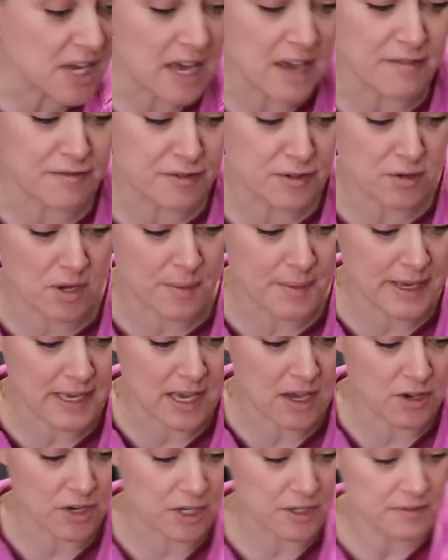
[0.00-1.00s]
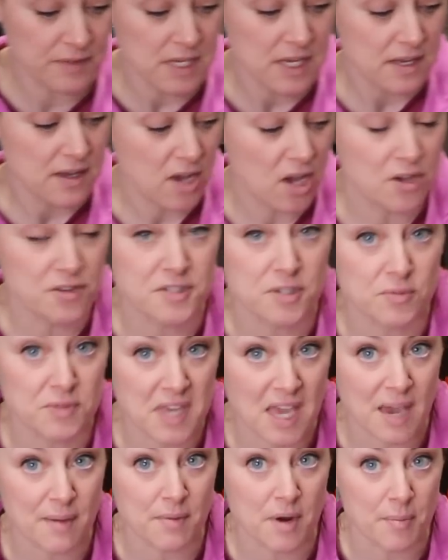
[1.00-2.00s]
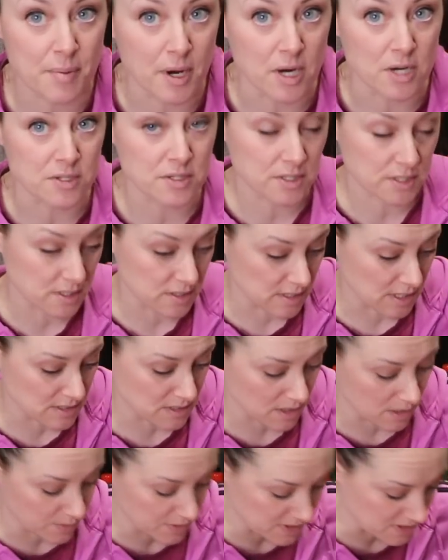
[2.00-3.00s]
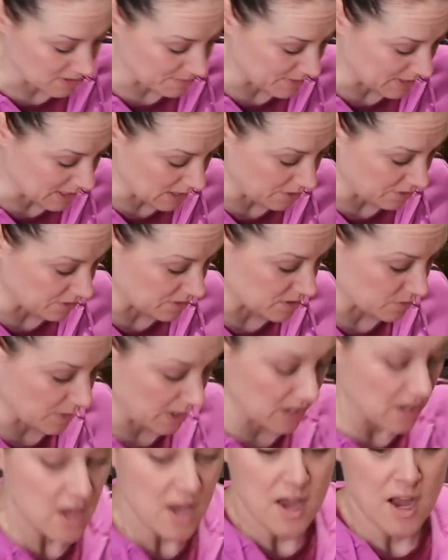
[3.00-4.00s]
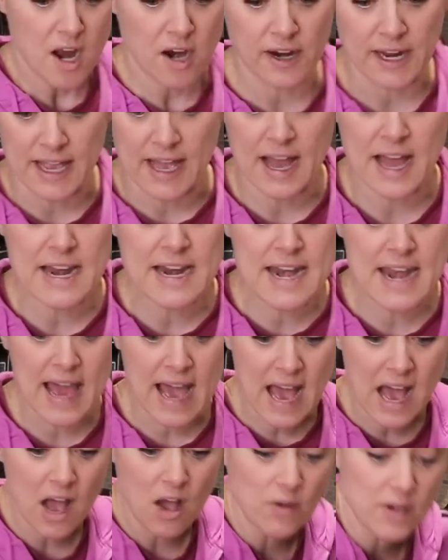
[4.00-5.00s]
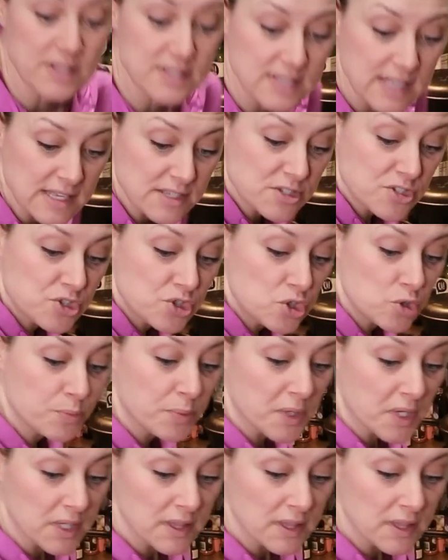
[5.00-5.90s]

I have fruit on my counter? Also camera parts, because that's always on my counter as well. All right, now it says to put a